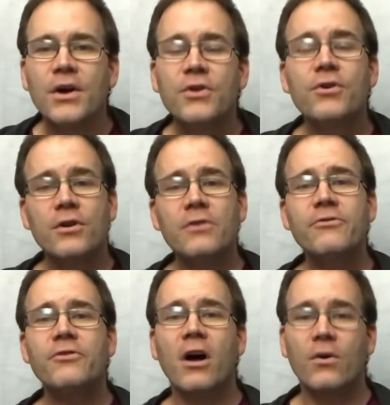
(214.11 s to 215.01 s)
You can
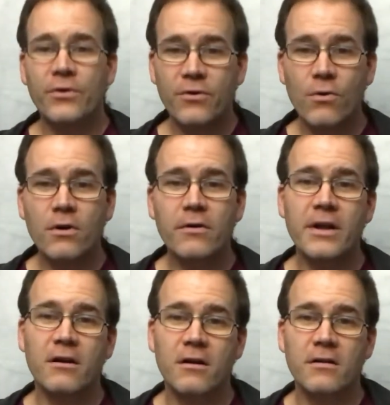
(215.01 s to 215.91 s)
also talk with your
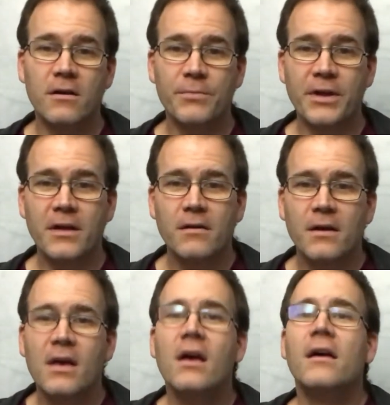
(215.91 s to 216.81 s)
credit card company,
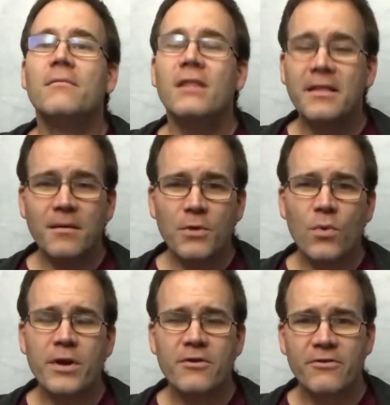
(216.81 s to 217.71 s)
let them know
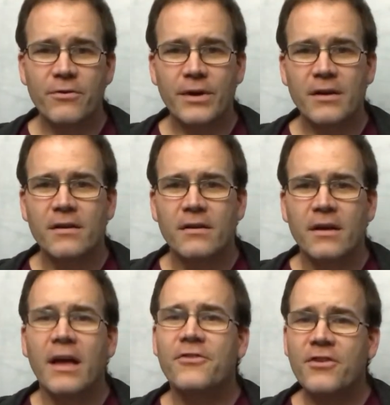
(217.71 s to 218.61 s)
what you're doing,
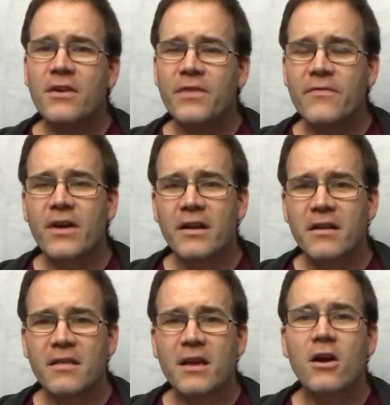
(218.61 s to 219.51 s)
and see if they've got
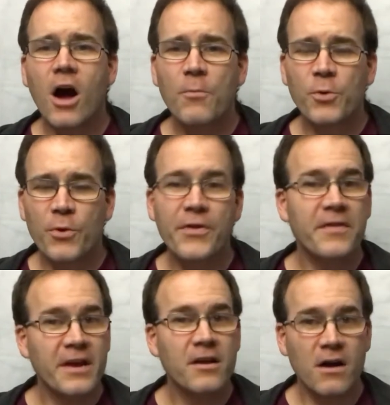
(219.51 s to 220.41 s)
anything comparable
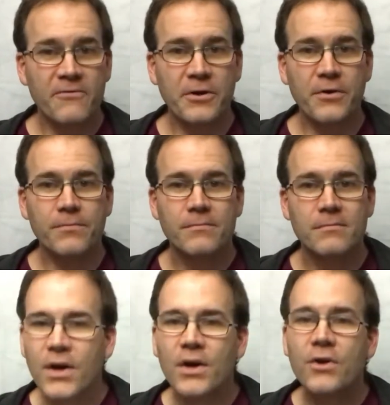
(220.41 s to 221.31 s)
that they can offer you.
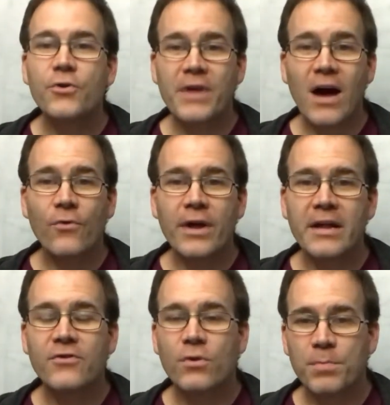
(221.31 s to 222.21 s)
You're now
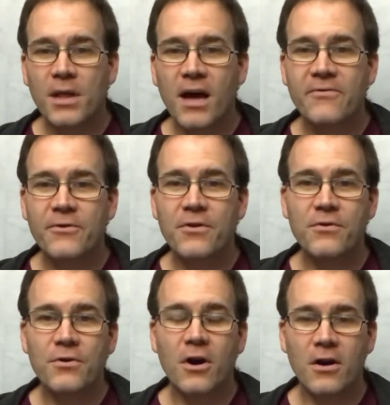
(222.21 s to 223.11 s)
ready to apply for the
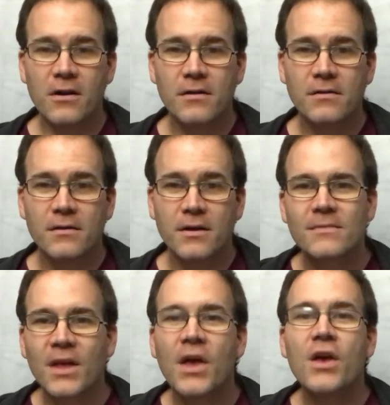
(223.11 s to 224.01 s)
new card.
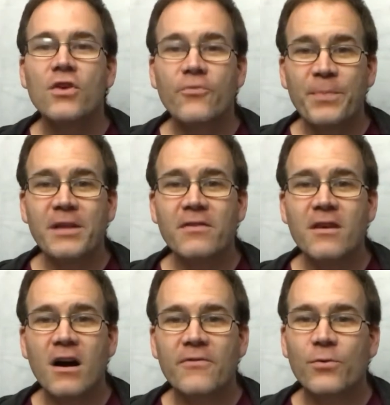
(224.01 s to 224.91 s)
You've picked
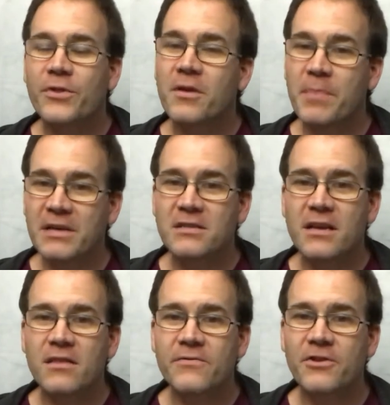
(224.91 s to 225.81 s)
the offer with the best
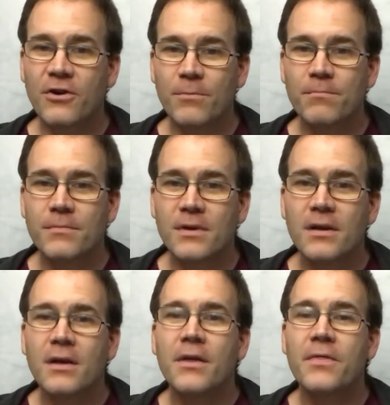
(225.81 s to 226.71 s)
length of term,
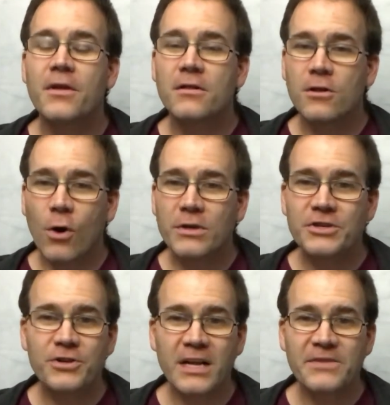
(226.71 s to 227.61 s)
the
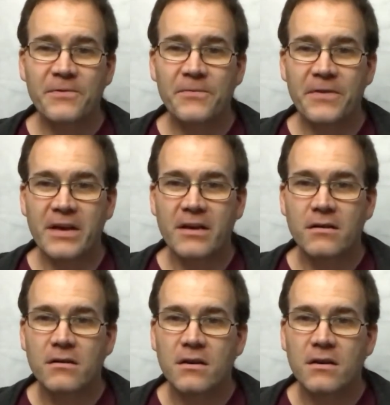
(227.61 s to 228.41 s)
lowest transfer fee,